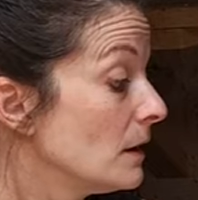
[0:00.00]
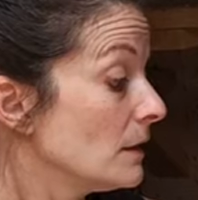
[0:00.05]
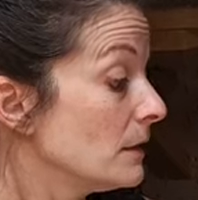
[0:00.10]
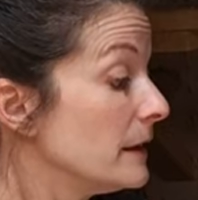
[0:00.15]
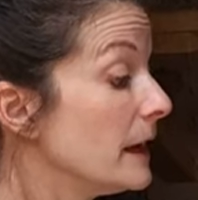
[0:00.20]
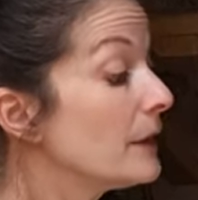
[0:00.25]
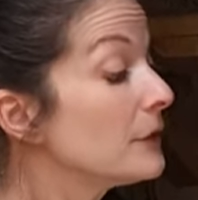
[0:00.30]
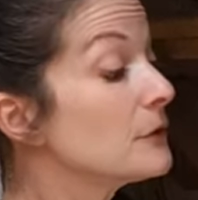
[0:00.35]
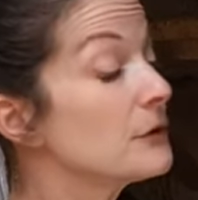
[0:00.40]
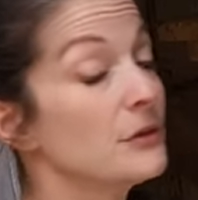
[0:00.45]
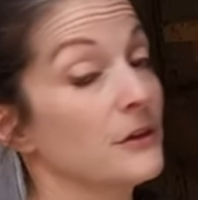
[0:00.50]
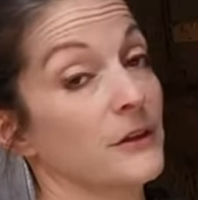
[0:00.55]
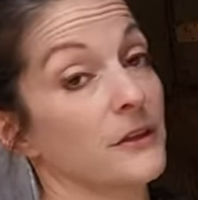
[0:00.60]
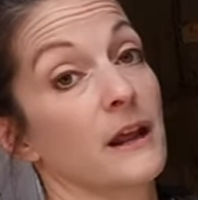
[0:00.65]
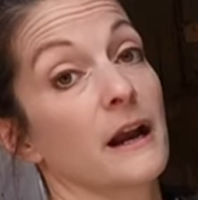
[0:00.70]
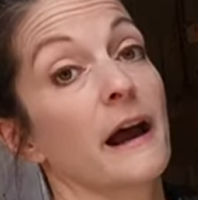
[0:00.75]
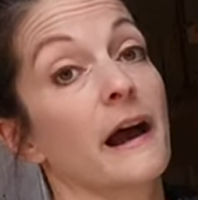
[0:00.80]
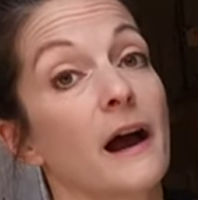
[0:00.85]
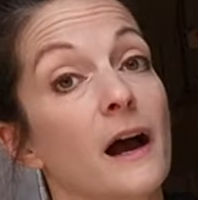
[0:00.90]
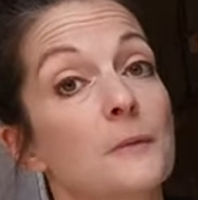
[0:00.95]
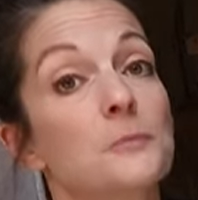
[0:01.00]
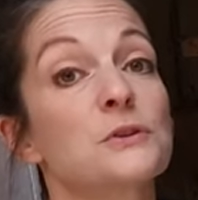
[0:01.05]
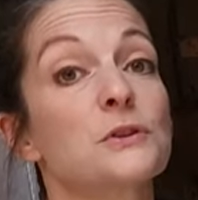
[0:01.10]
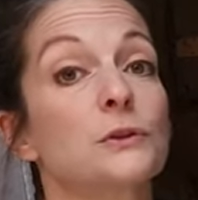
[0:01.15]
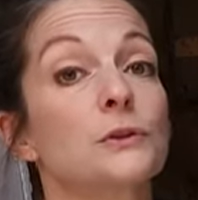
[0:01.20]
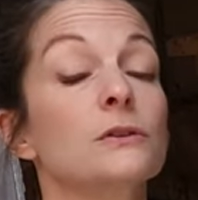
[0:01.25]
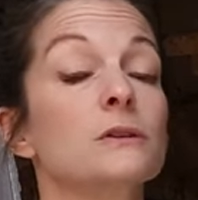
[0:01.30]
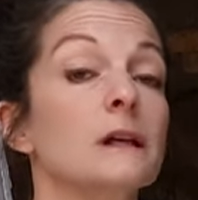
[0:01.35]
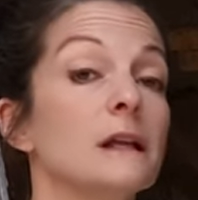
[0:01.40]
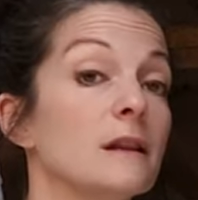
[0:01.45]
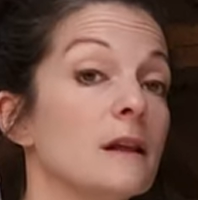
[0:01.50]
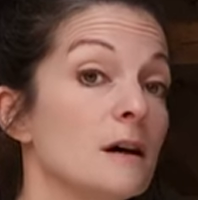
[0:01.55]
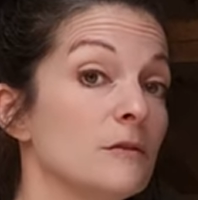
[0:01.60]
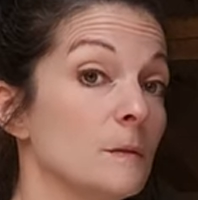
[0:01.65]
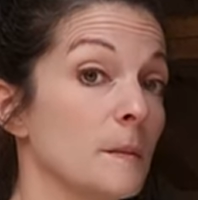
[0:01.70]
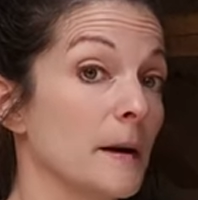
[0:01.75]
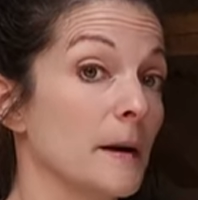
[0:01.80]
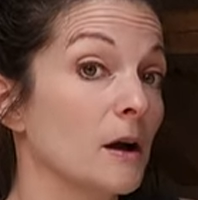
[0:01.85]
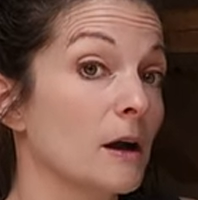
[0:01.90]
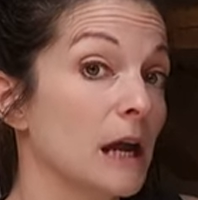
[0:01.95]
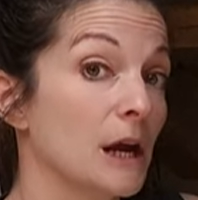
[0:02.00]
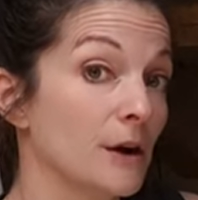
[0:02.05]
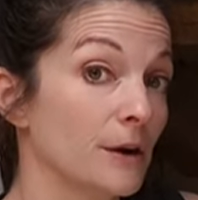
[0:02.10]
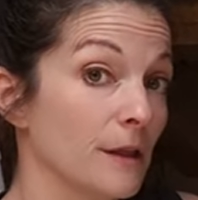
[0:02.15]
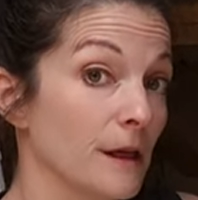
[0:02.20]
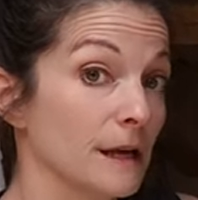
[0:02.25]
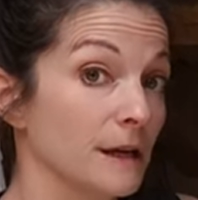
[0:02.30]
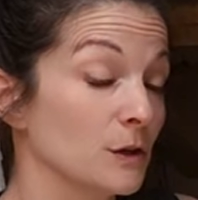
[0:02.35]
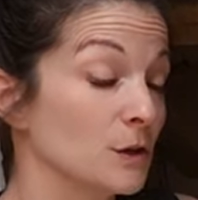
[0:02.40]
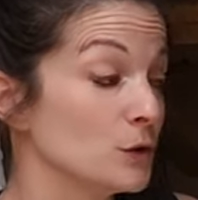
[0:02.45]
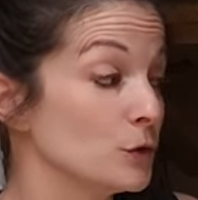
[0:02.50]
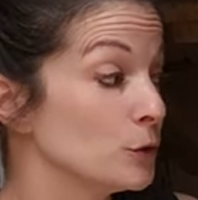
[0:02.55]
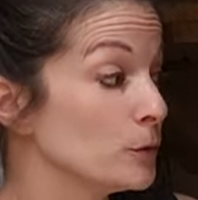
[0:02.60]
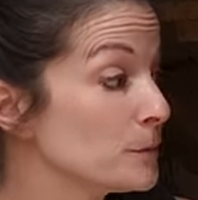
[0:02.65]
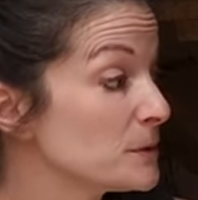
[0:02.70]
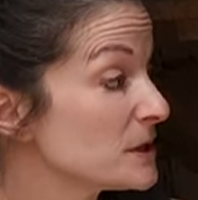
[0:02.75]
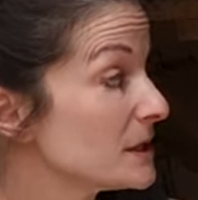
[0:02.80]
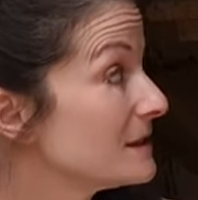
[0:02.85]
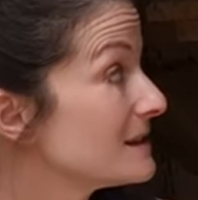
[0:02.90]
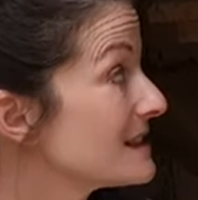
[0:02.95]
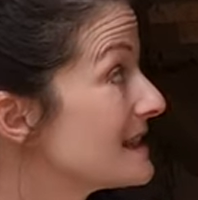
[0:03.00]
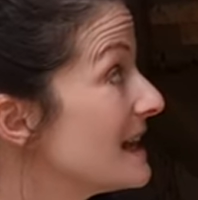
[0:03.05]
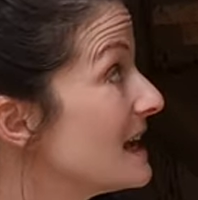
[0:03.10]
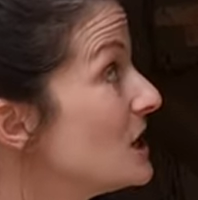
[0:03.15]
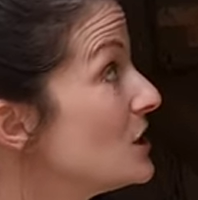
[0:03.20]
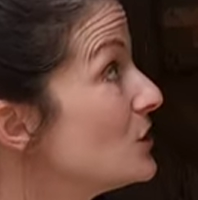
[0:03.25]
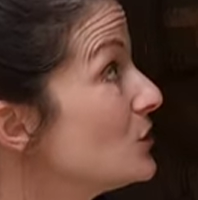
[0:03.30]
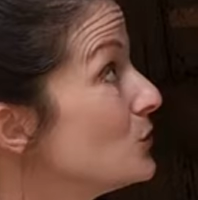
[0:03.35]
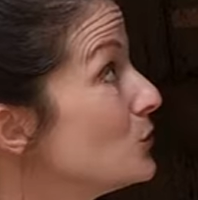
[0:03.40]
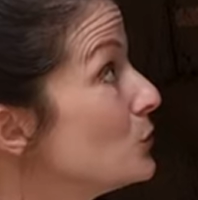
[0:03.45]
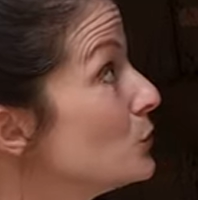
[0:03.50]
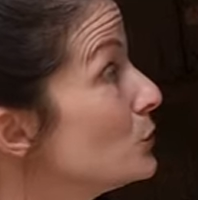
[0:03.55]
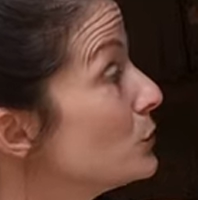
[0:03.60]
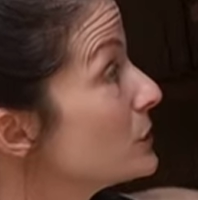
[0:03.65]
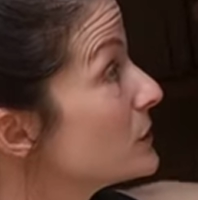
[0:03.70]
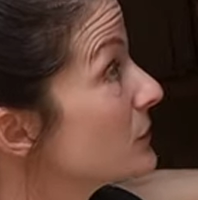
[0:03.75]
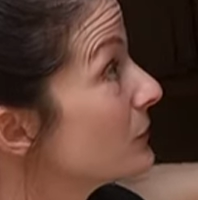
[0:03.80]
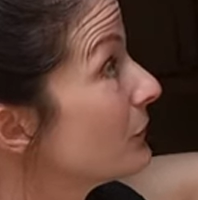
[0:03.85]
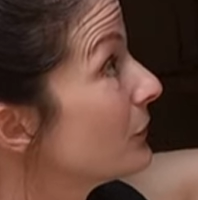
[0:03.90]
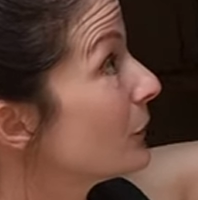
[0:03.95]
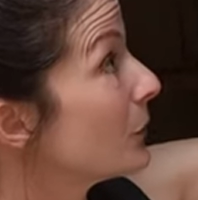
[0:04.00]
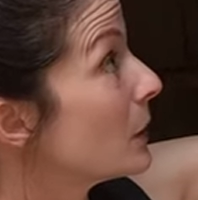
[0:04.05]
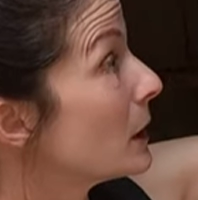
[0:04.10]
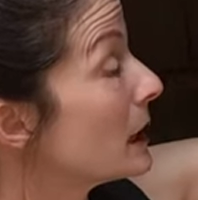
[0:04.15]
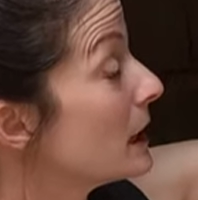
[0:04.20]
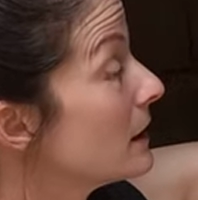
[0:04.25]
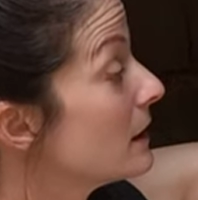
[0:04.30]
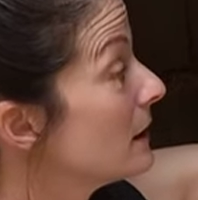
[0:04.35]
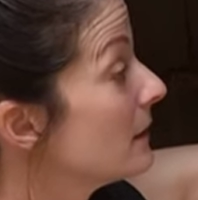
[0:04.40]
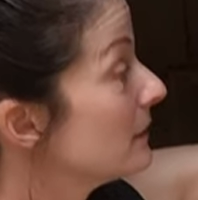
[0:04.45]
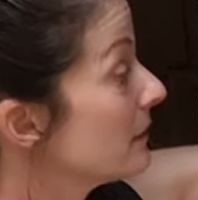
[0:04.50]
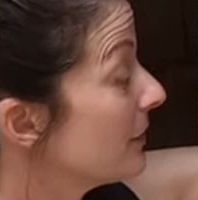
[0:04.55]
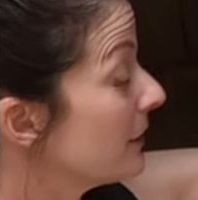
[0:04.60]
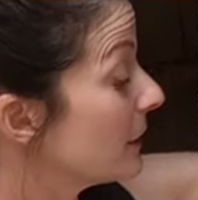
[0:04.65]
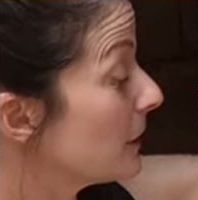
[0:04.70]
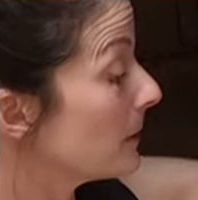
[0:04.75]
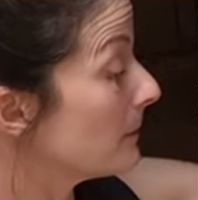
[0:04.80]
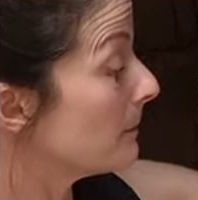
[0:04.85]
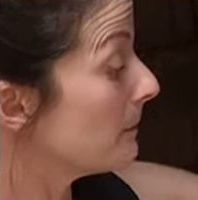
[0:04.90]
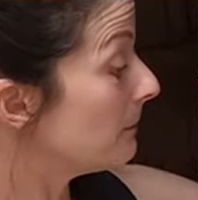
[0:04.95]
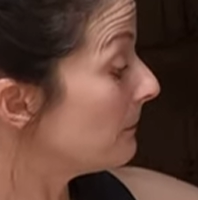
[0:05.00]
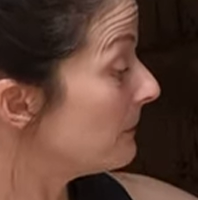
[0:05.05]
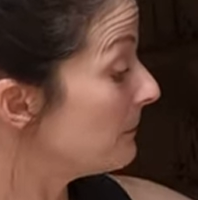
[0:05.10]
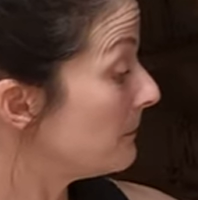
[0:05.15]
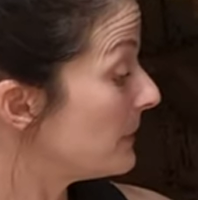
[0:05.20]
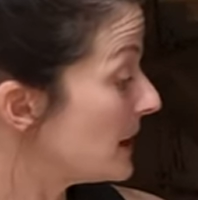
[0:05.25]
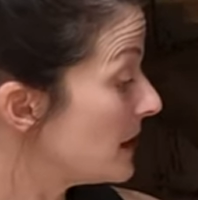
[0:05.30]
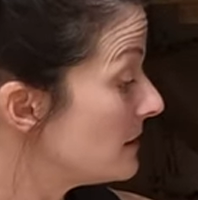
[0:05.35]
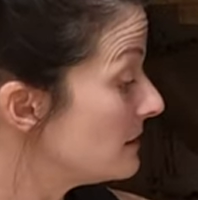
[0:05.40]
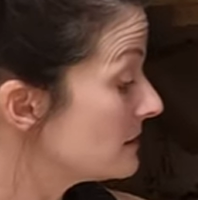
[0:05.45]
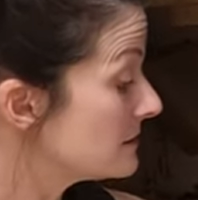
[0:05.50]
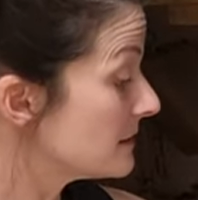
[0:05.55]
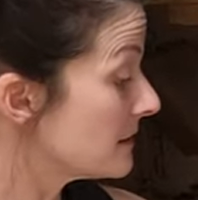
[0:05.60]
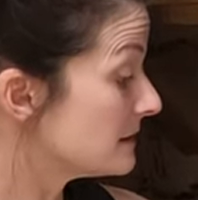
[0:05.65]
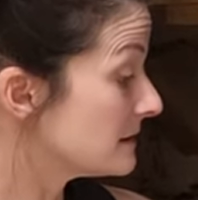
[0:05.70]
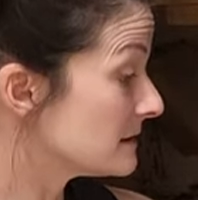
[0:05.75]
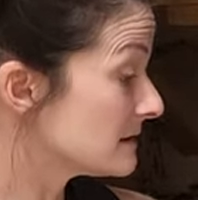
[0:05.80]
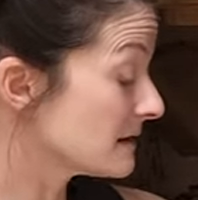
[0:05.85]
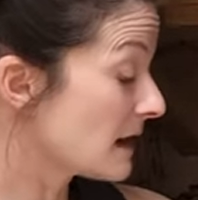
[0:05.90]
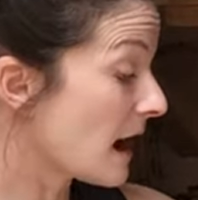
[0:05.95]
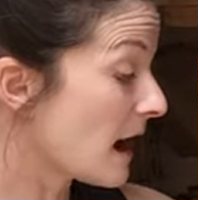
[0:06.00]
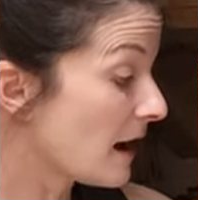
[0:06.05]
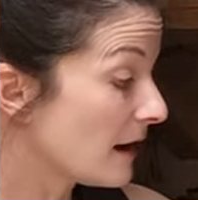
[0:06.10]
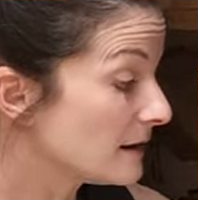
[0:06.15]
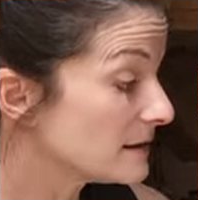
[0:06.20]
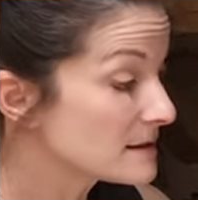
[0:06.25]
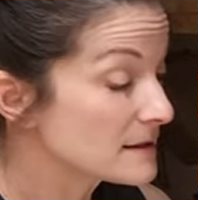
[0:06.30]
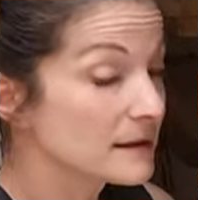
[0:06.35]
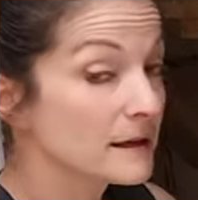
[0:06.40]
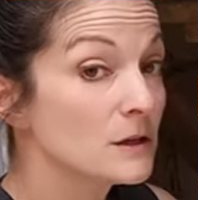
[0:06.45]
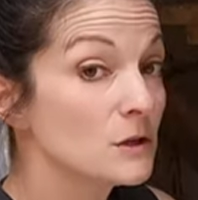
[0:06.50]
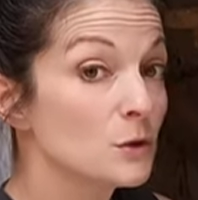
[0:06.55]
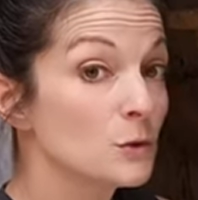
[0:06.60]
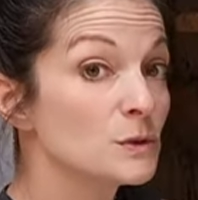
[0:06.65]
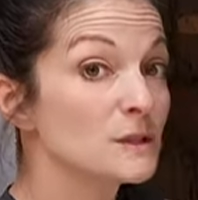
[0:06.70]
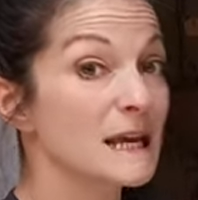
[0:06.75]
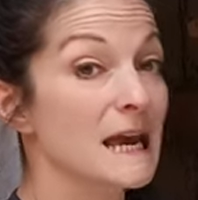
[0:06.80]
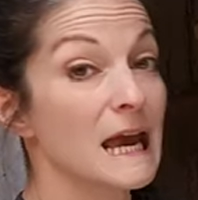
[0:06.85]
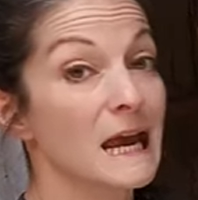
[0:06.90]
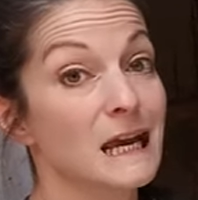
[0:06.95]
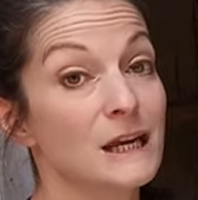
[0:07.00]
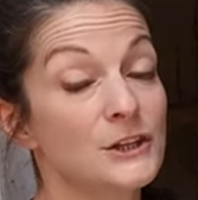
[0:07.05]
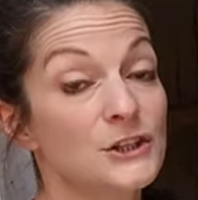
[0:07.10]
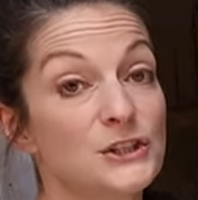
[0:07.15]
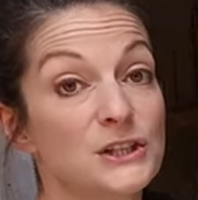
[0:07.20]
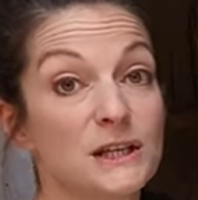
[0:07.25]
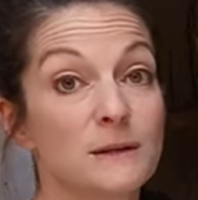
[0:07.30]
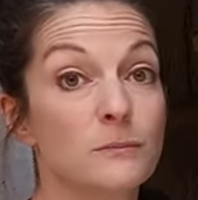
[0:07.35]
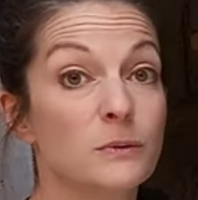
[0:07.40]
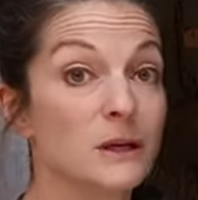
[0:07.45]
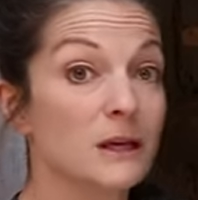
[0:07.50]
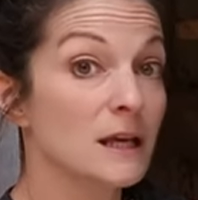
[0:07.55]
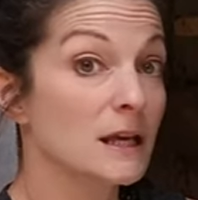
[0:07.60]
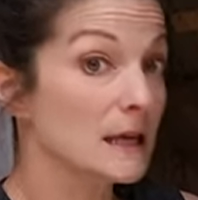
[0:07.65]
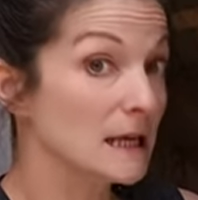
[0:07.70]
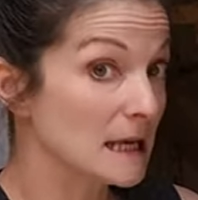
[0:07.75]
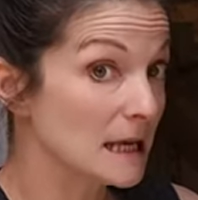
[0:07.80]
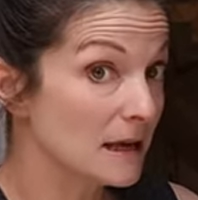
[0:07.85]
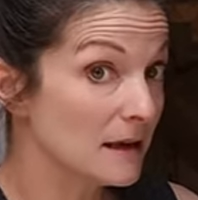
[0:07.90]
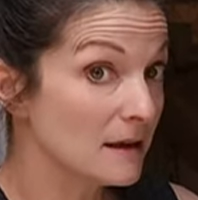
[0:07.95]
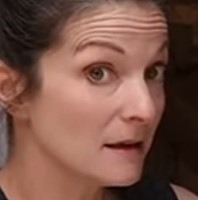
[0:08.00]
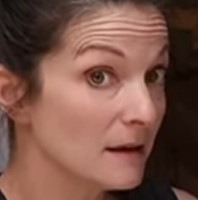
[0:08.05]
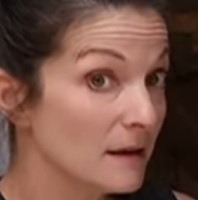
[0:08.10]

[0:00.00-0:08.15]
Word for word: The other thing that I absolutely love about Carolina Coops is they use for their base and sides, they use HDPE